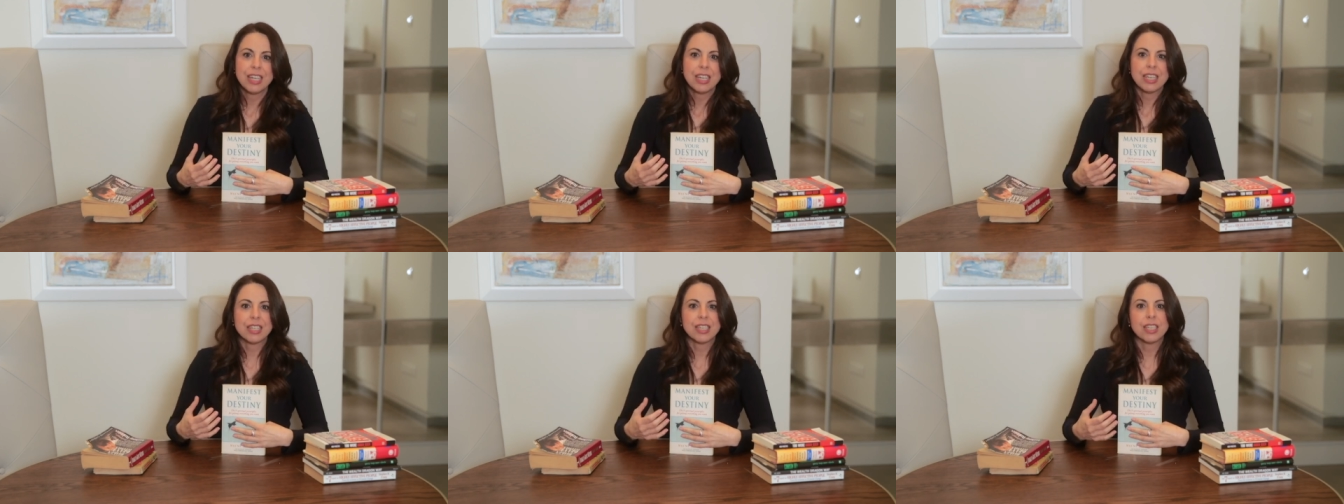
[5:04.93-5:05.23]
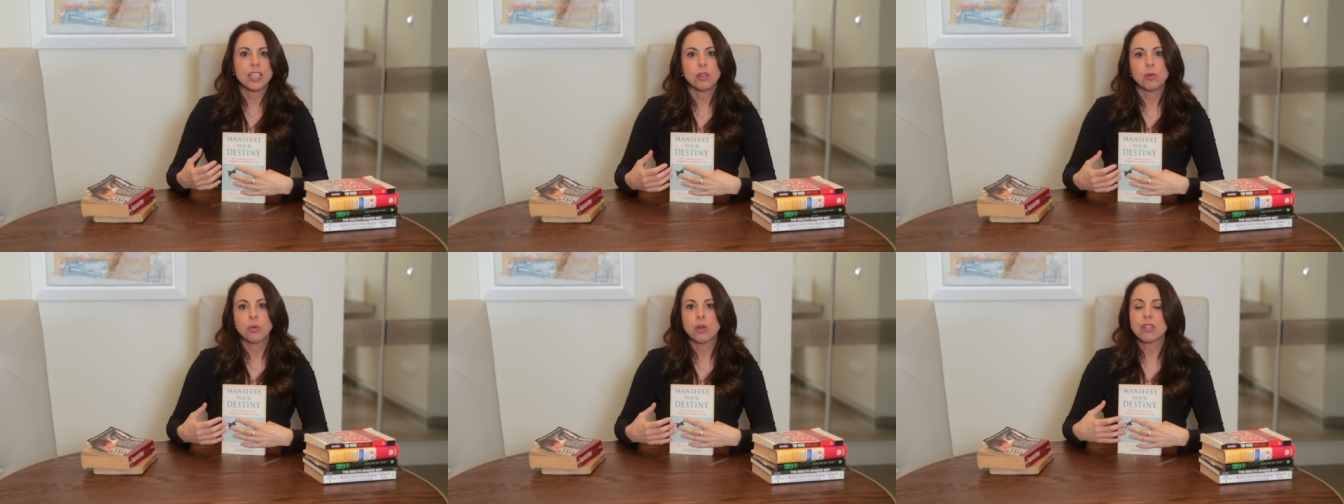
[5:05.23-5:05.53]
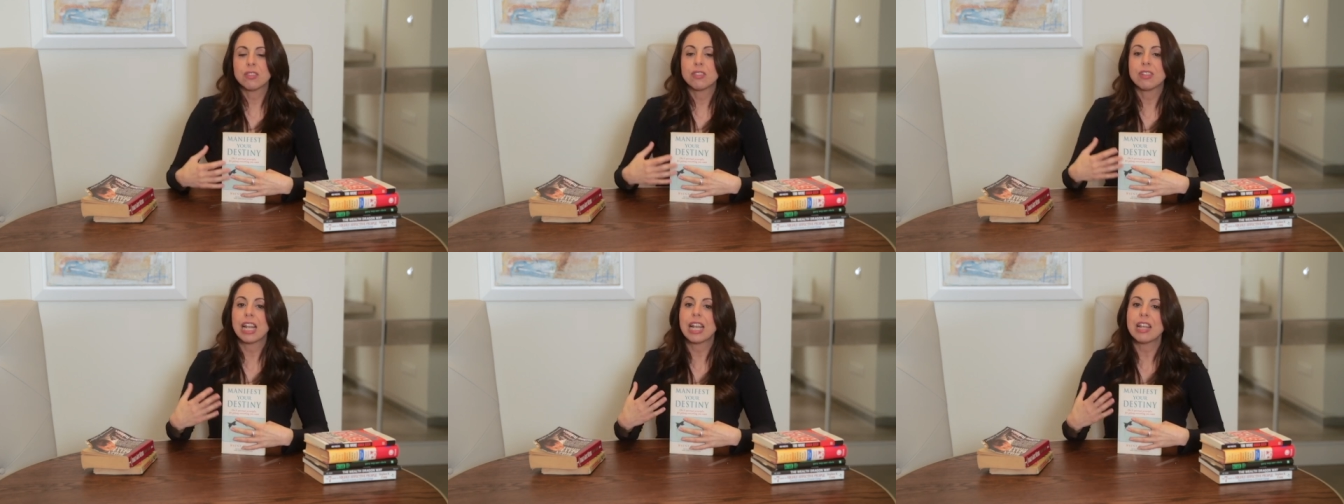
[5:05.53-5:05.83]
He
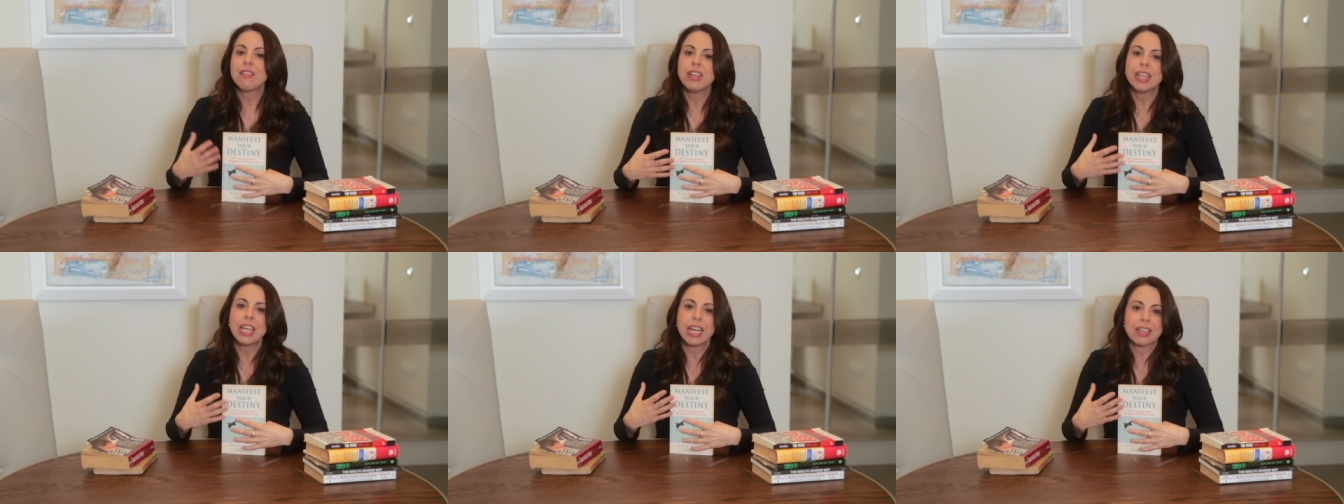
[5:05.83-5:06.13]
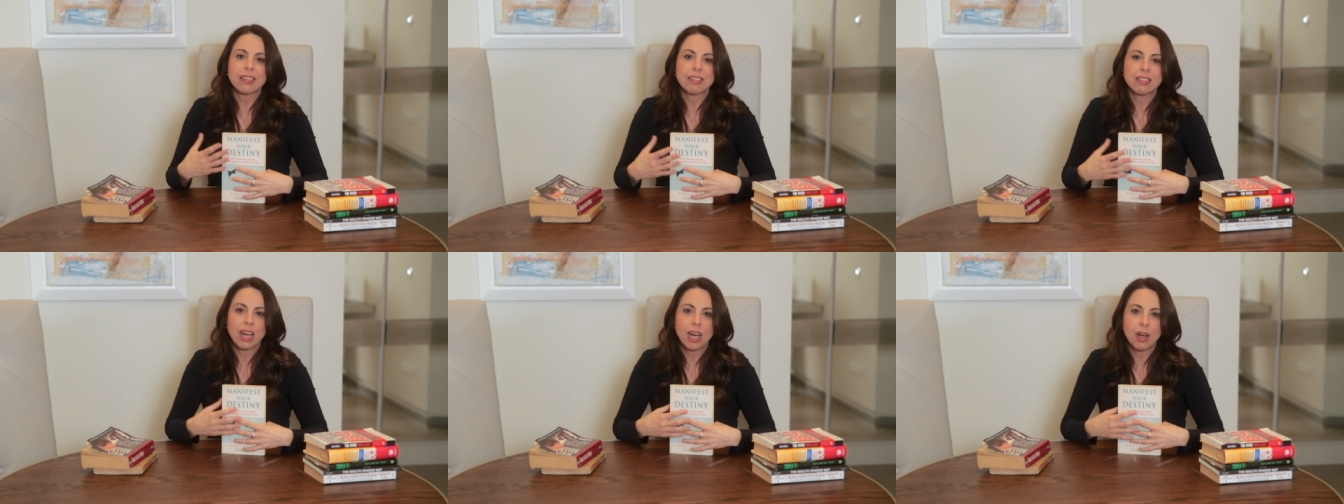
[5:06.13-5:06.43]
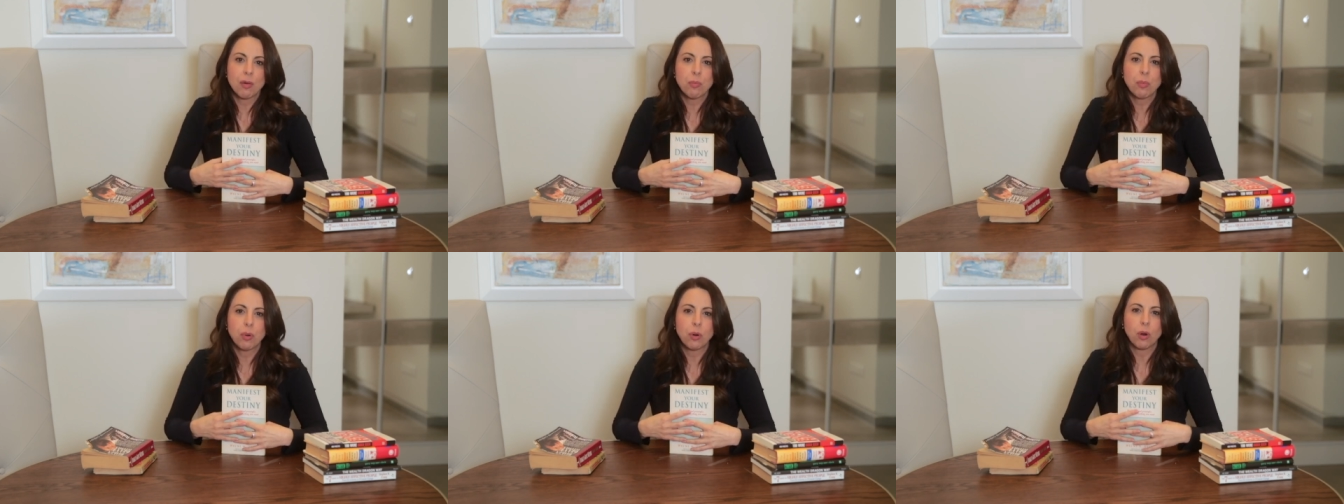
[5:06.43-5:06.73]
was a living
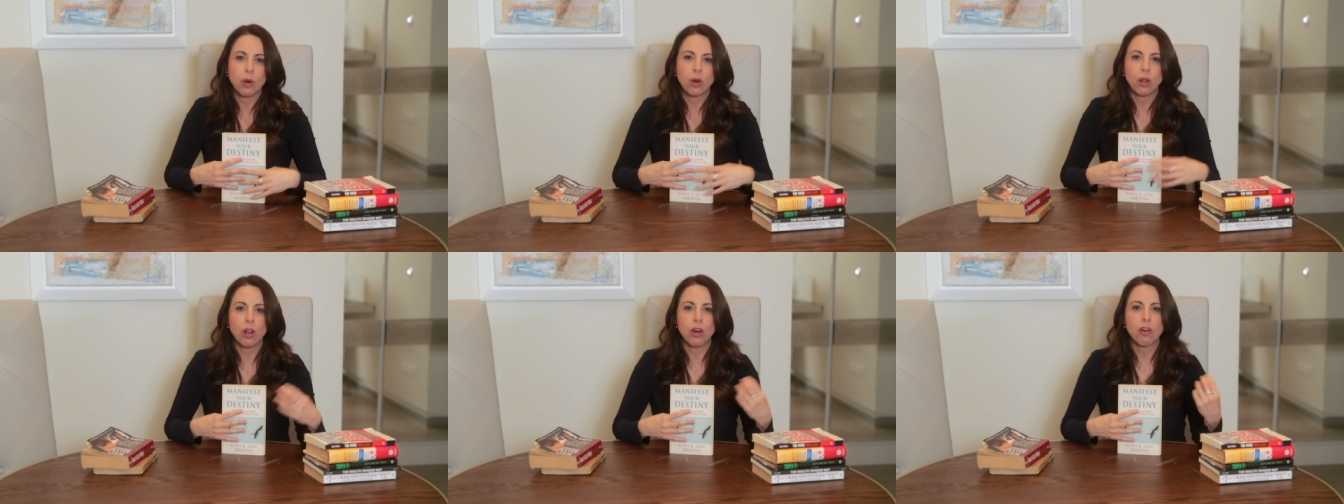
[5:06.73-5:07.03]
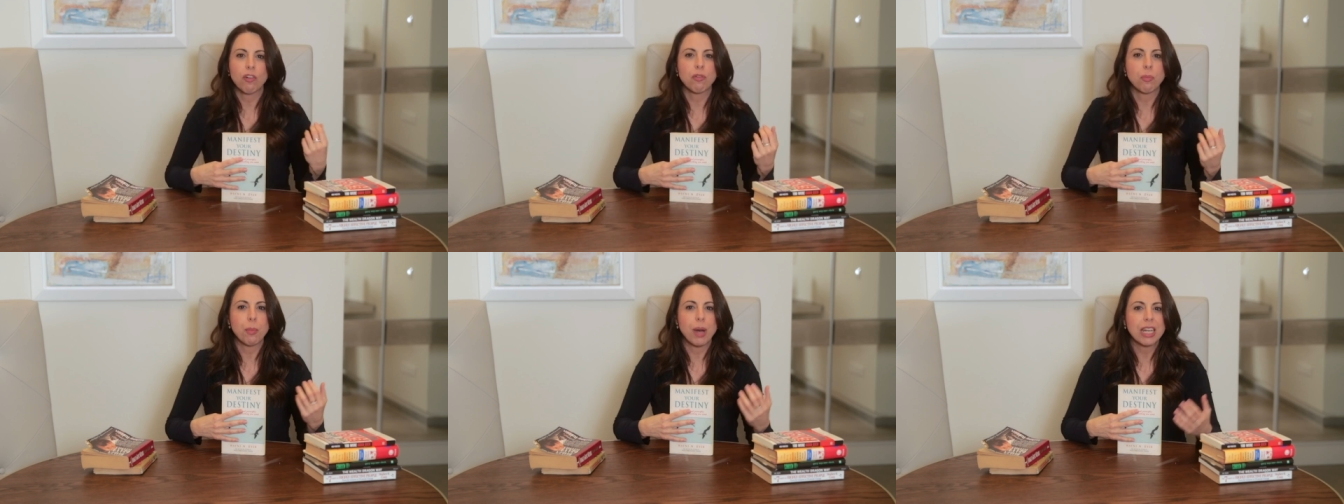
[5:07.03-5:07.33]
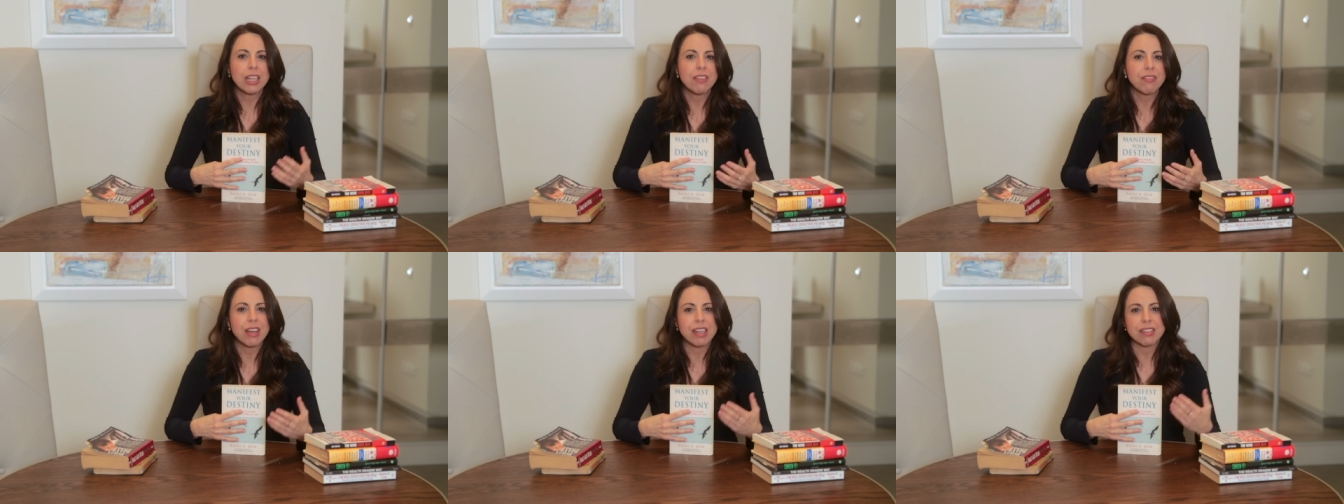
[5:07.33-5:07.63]
example of
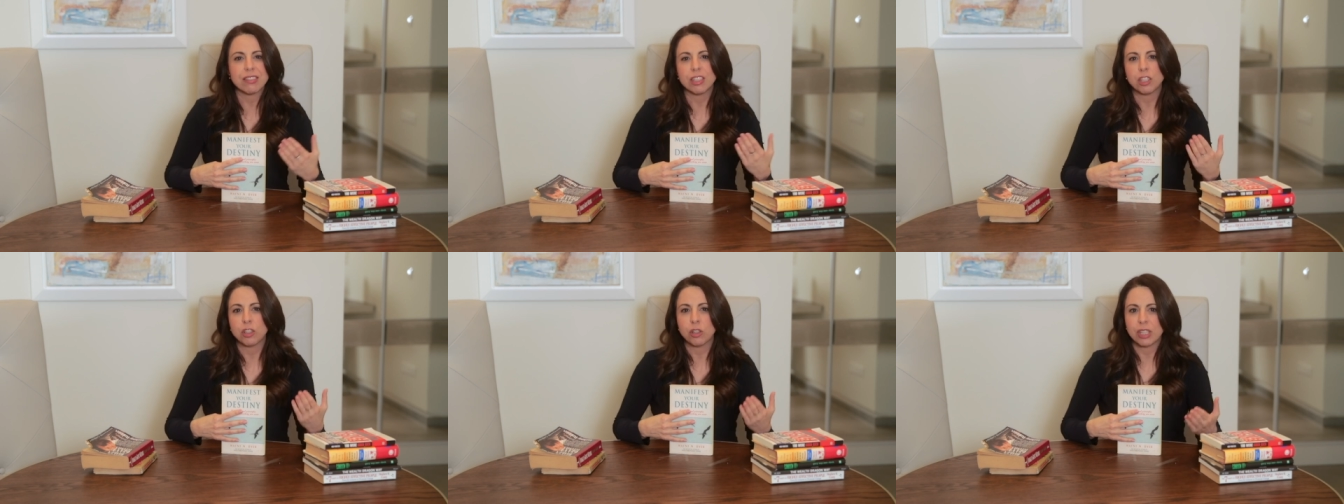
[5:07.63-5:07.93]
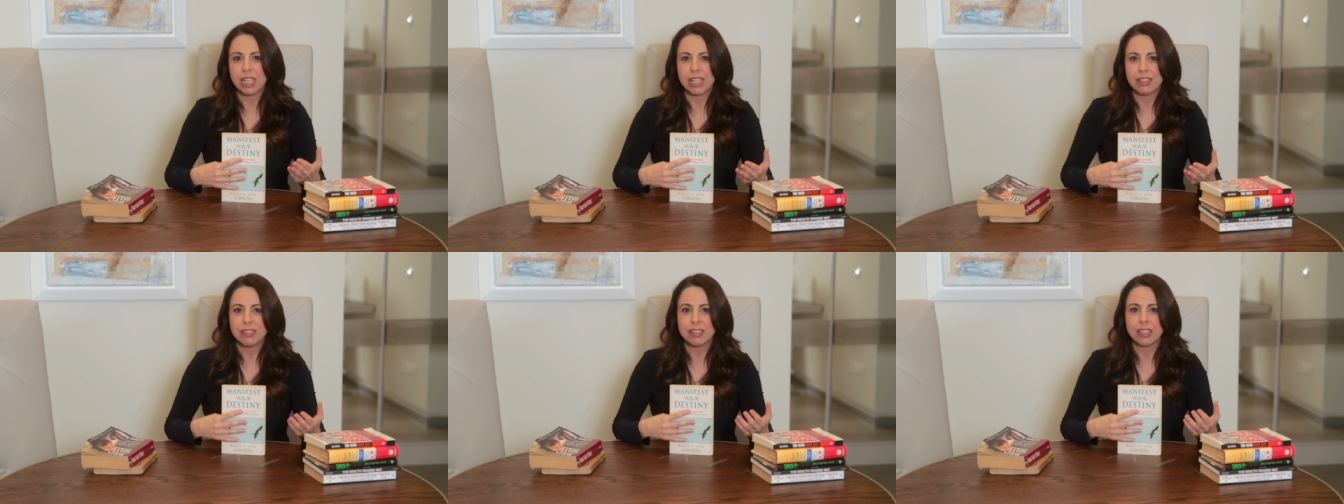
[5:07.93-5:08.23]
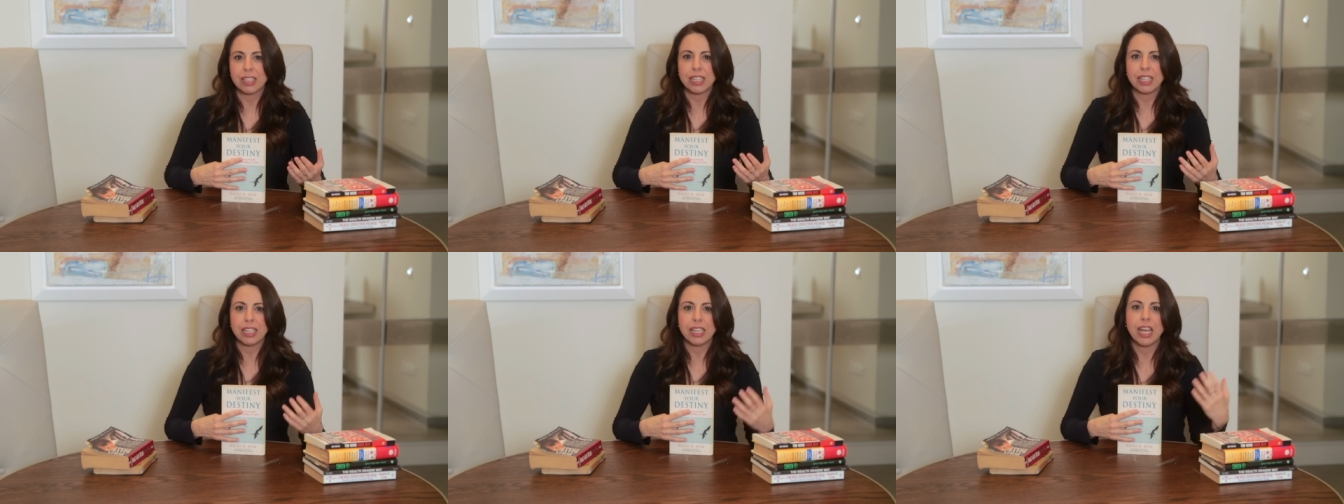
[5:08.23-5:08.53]
manifesting your
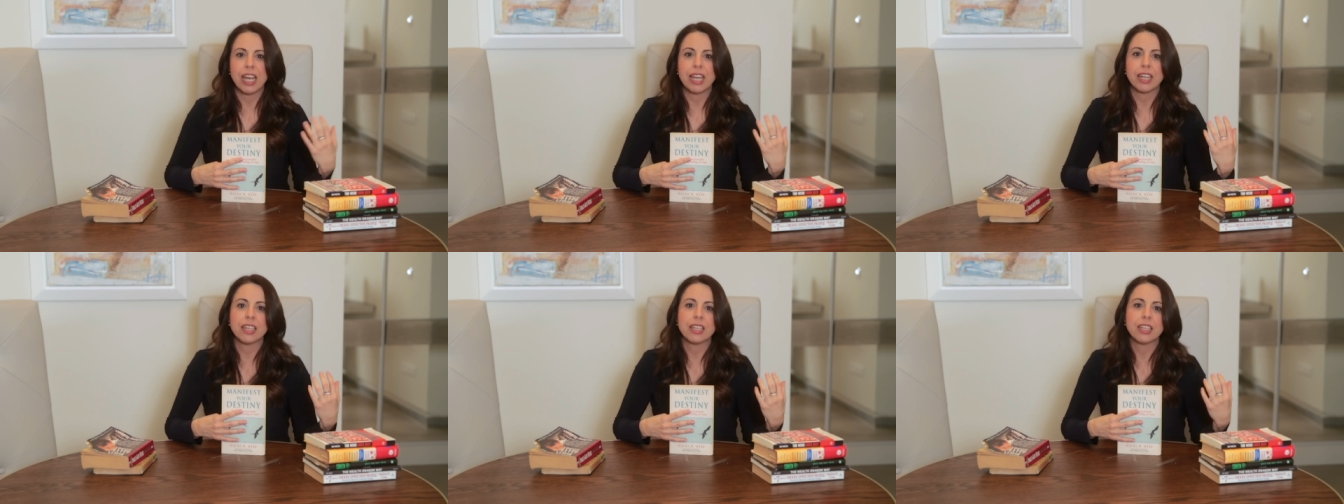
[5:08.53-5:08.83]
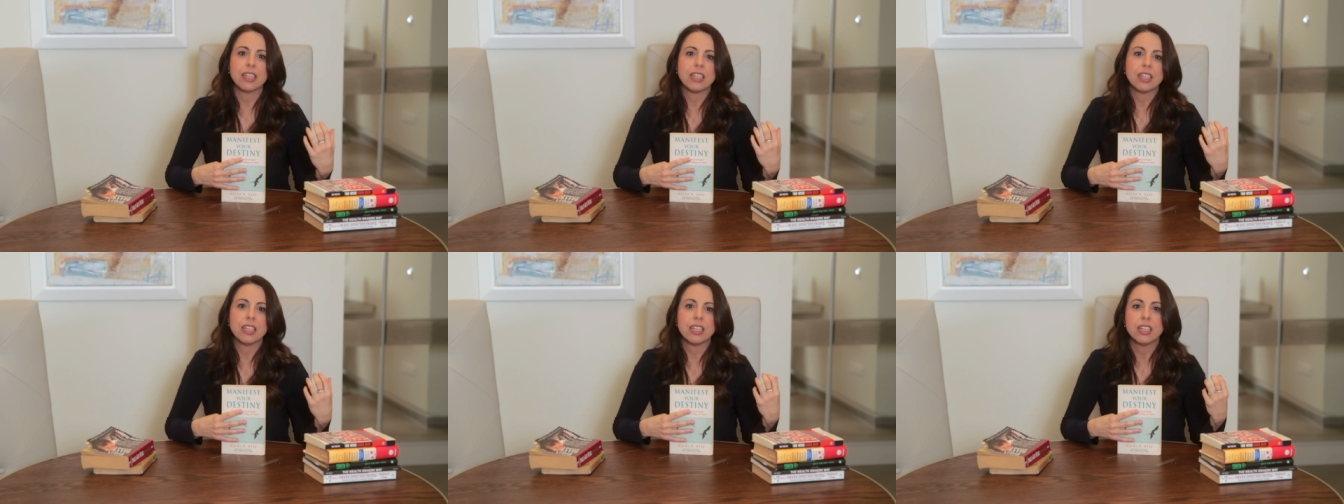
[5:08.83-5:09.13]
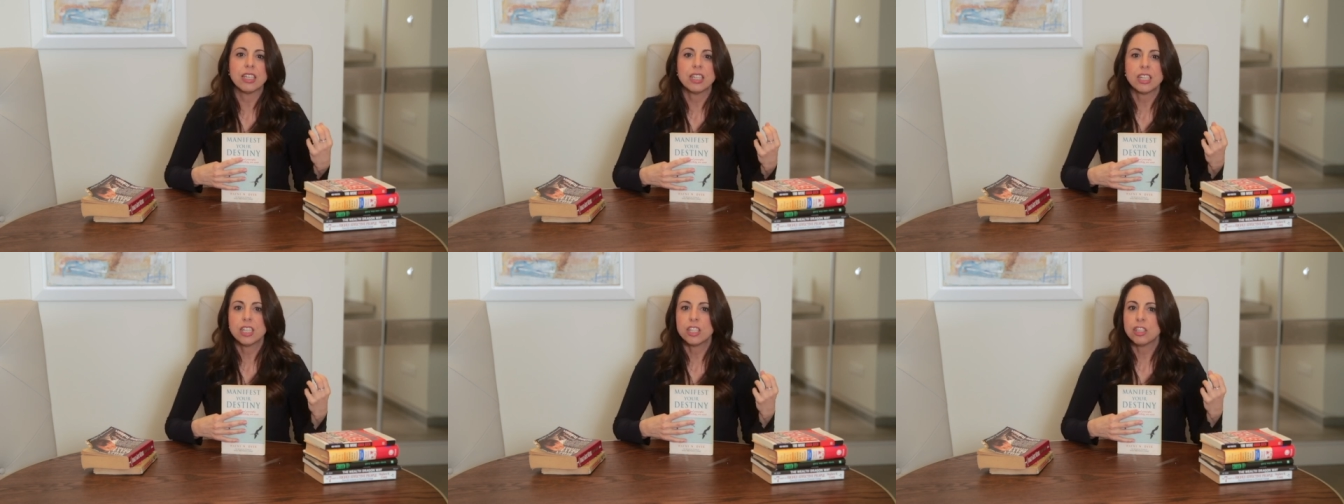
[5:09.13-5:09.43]
destiny and
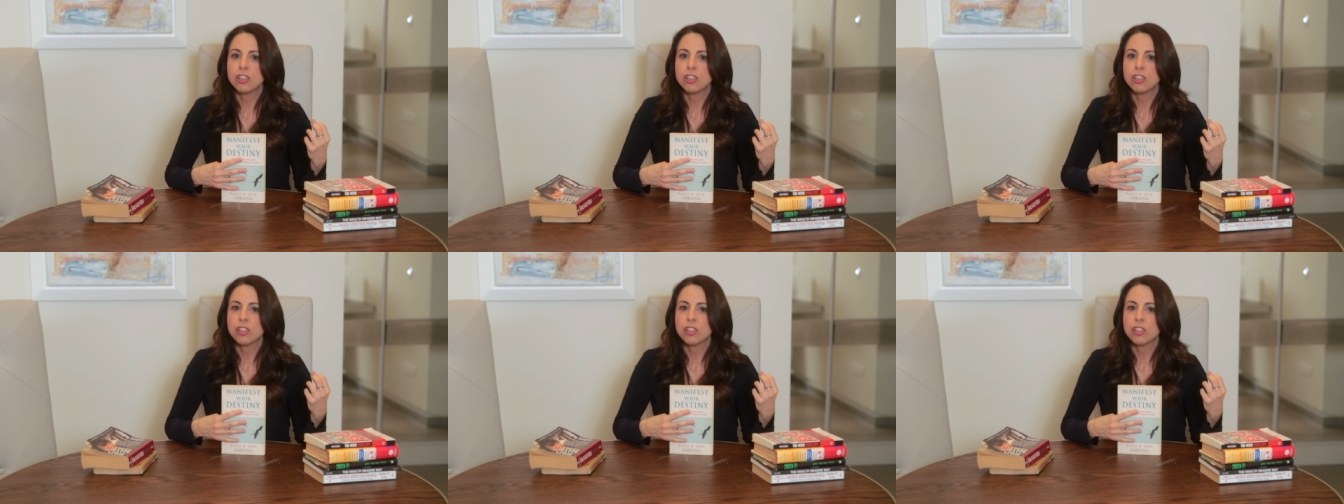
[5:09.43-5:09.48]
he